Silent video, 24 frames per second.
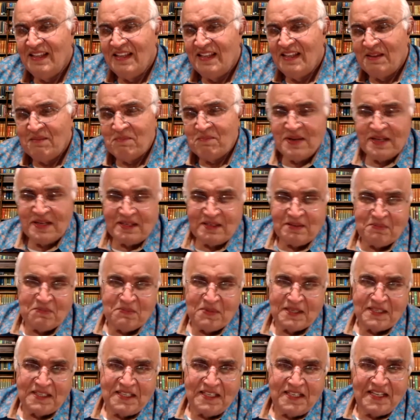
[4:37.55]
But
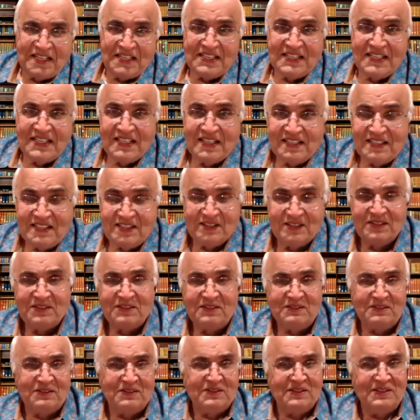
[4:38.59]
in India,
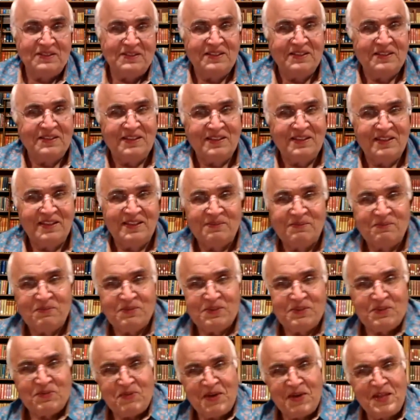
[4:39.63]

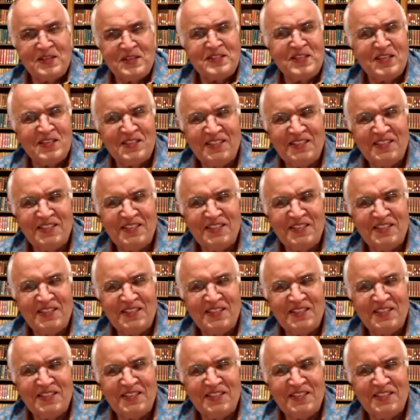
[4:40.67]
your father says